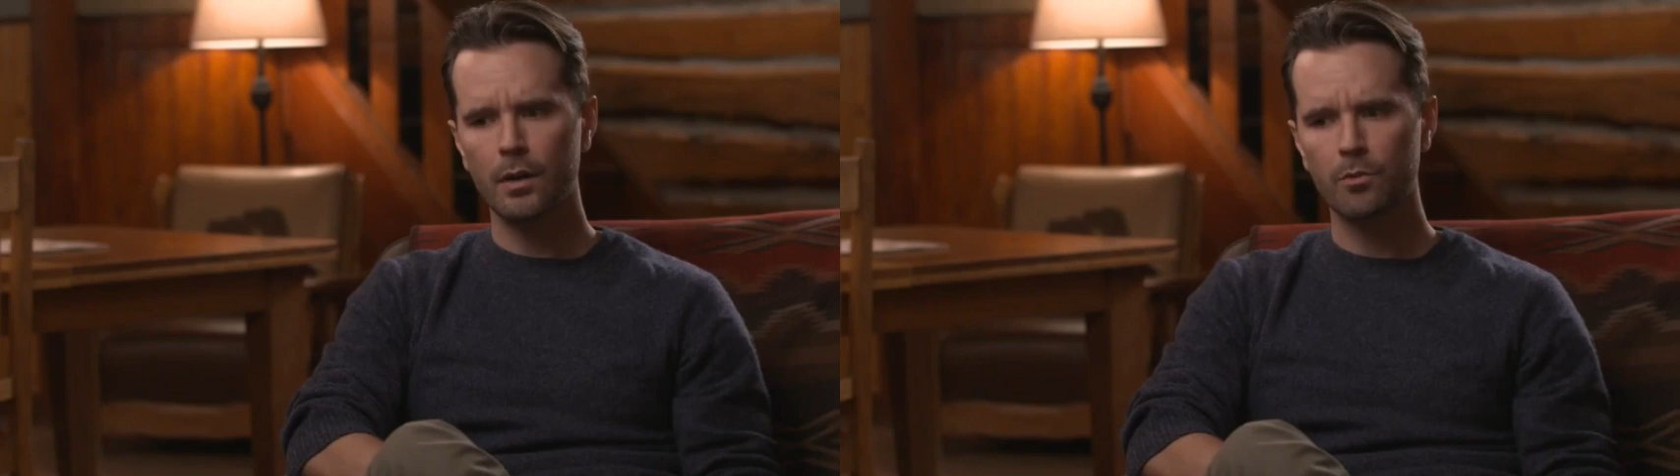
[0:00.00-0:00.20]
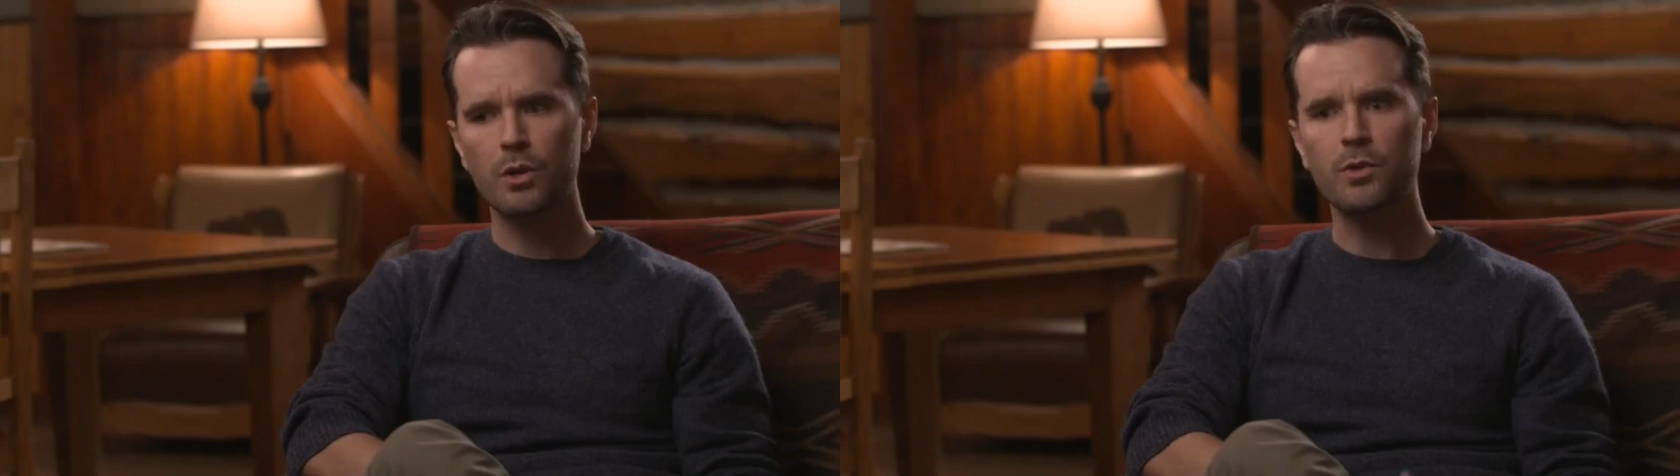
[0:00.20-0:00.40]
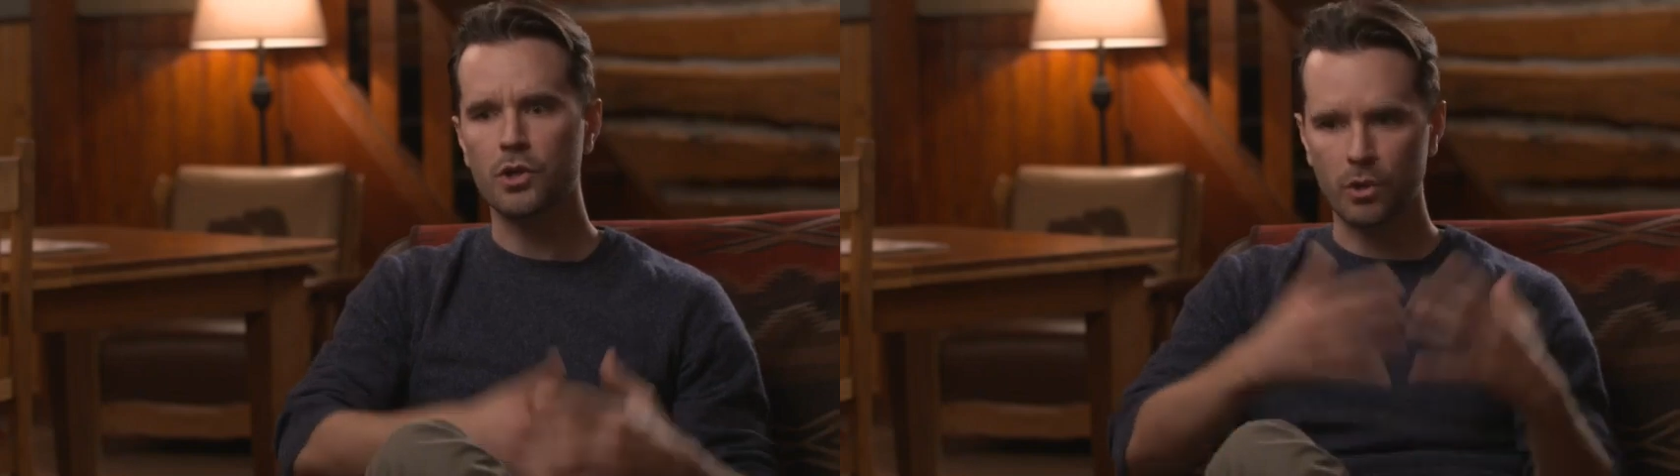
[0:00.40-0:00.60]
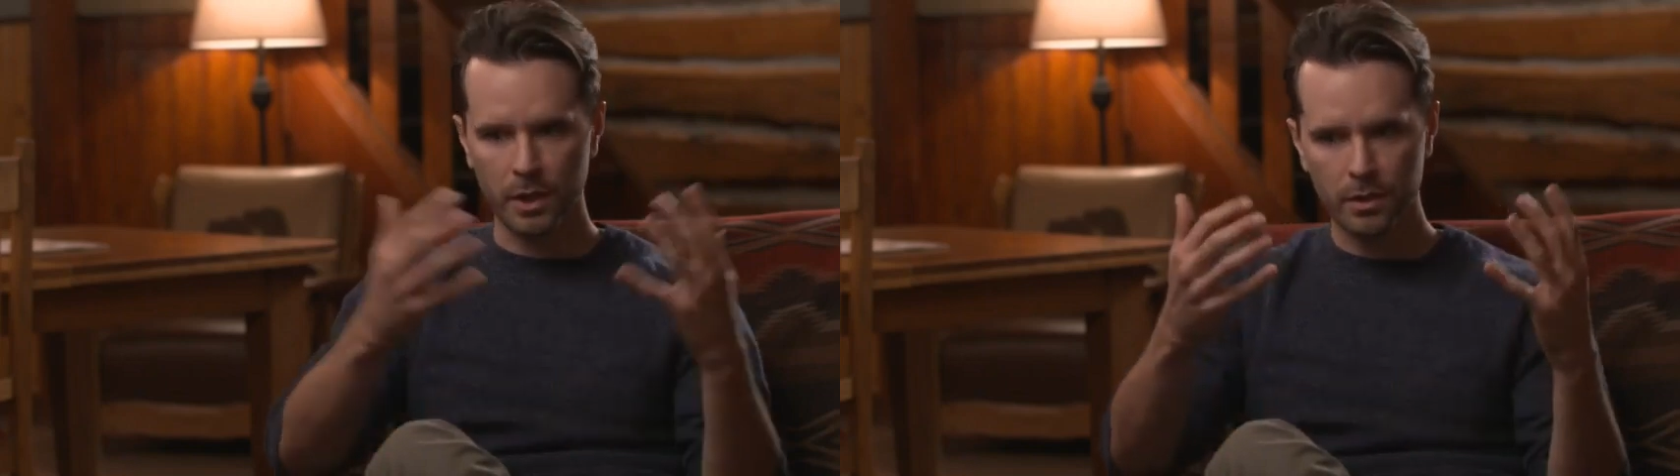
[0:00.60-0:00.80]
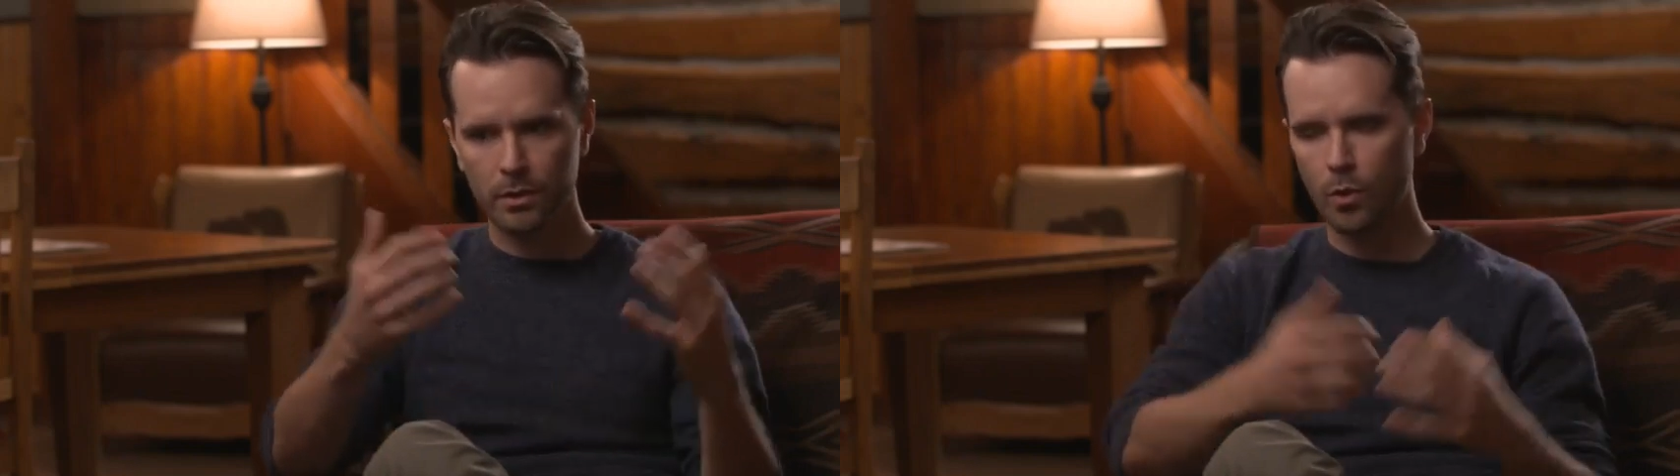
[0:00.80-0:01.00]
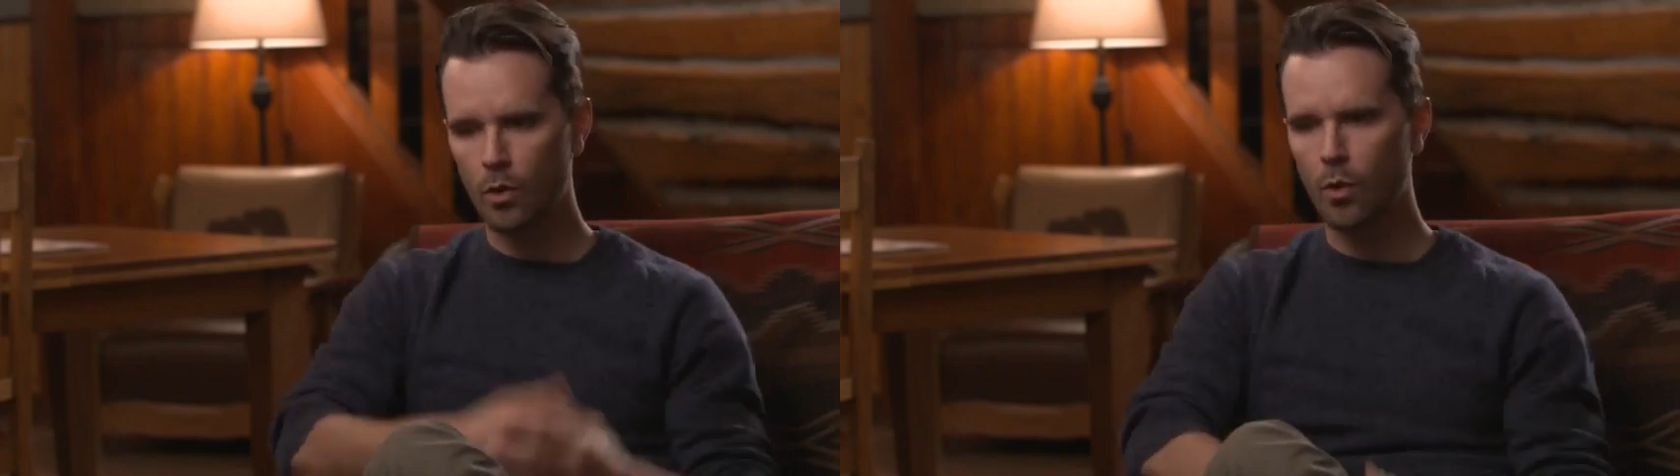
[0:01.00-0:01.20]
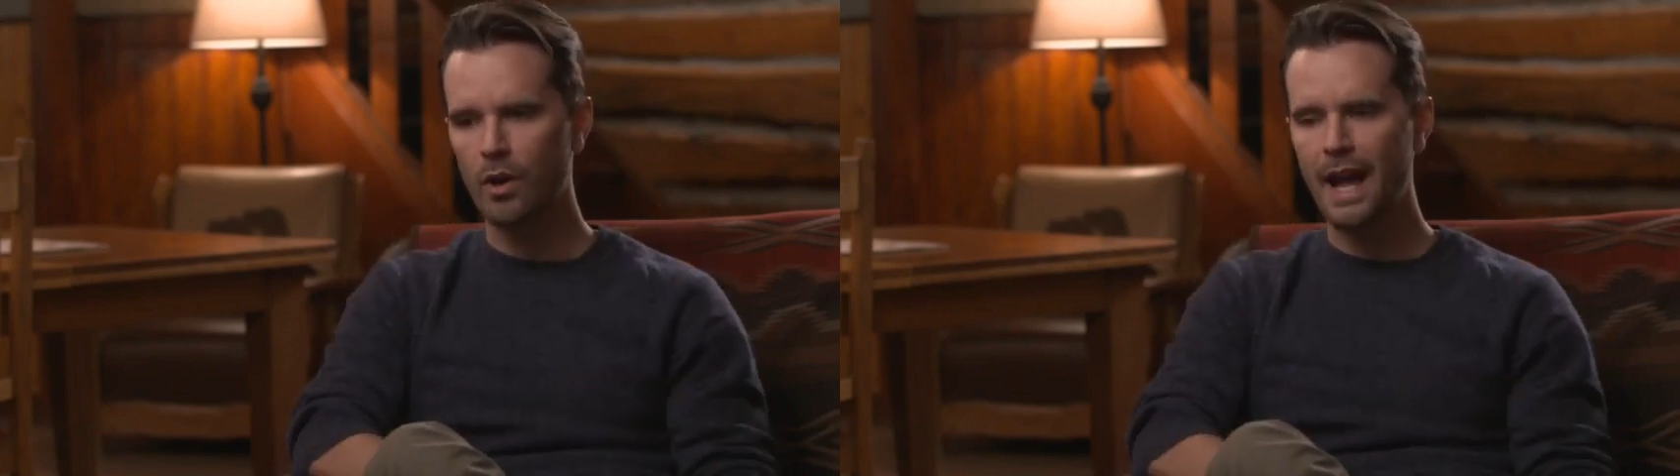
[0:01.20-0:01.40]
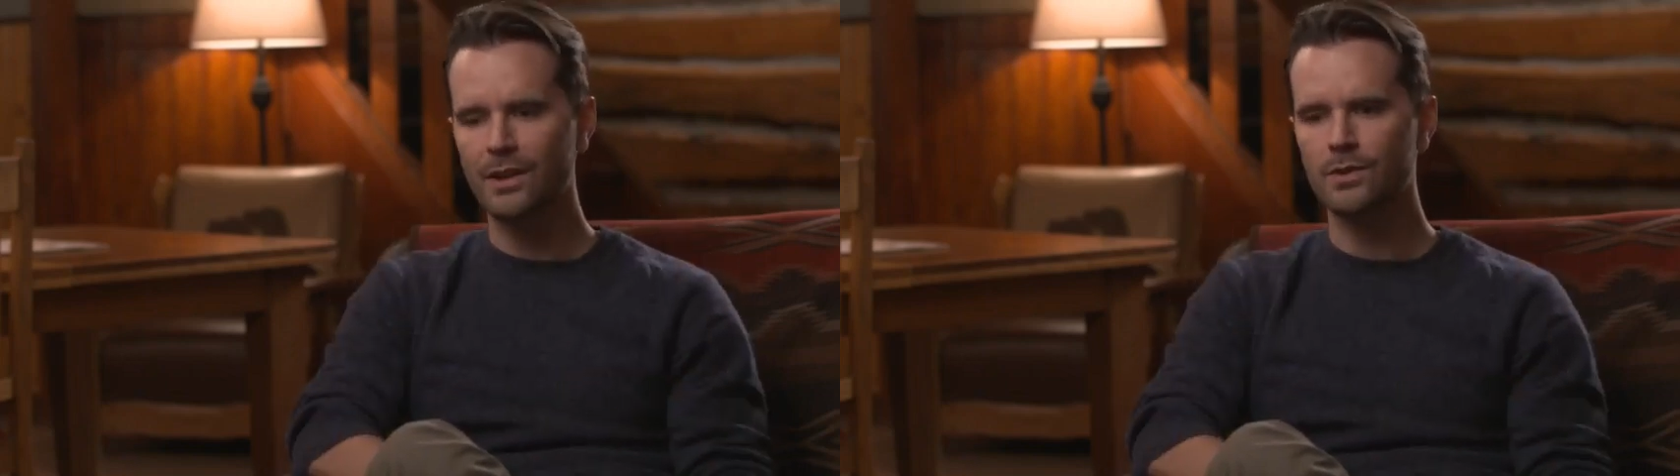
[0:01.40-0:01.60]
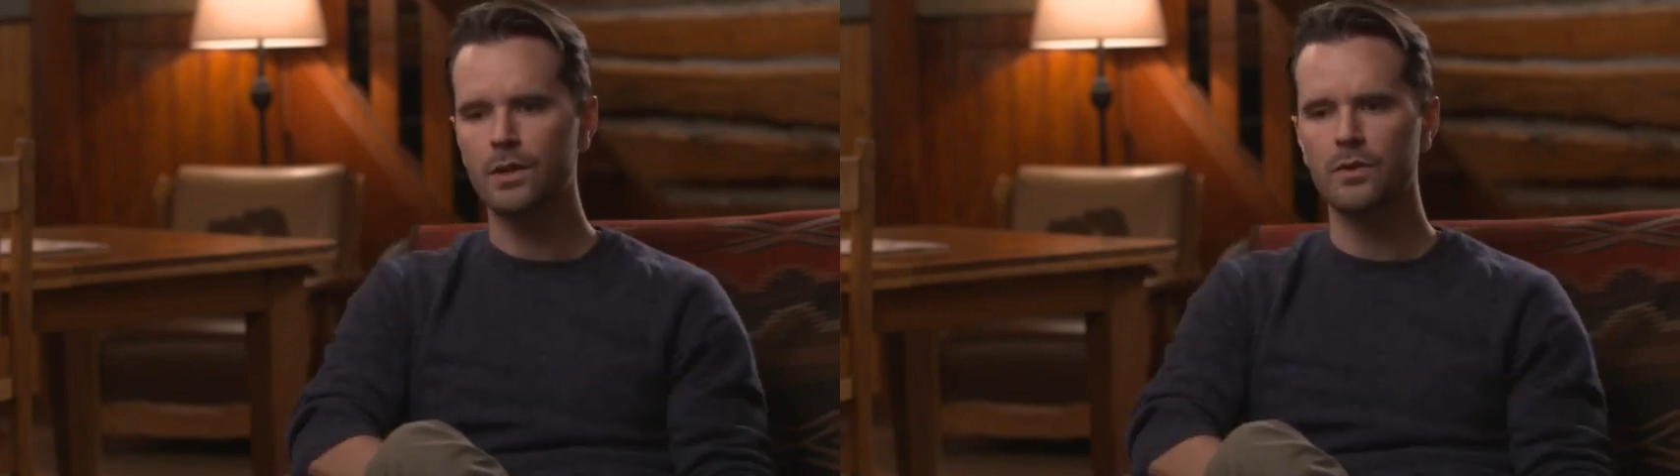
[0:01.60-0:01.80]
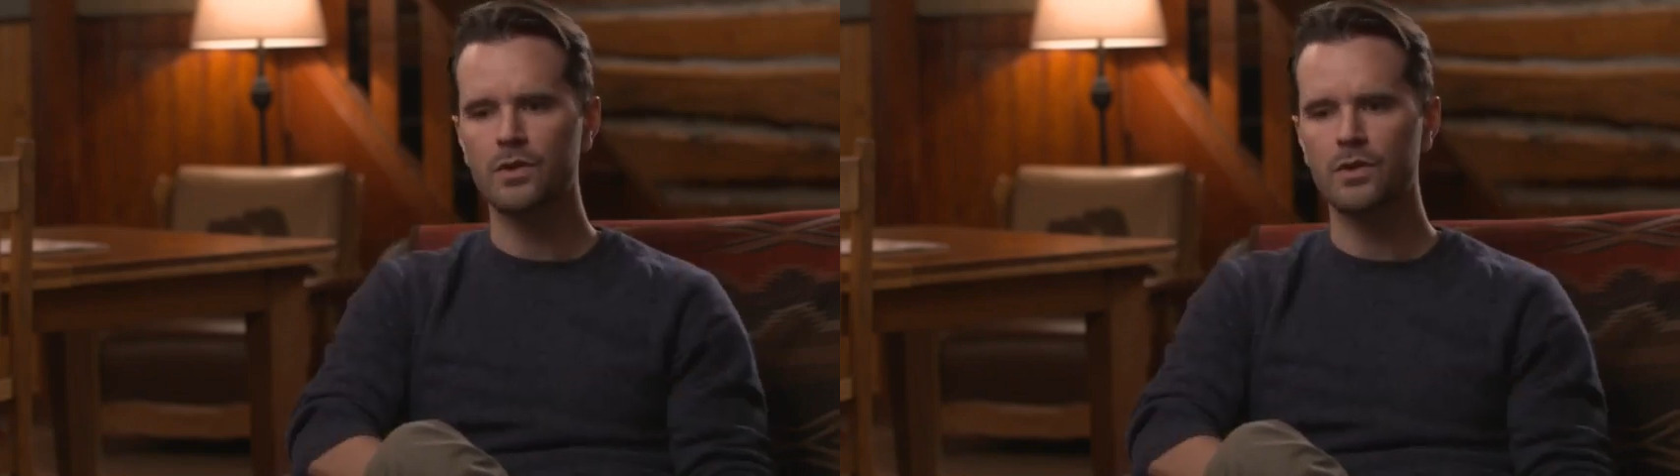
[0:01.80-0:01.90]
There was more at play here.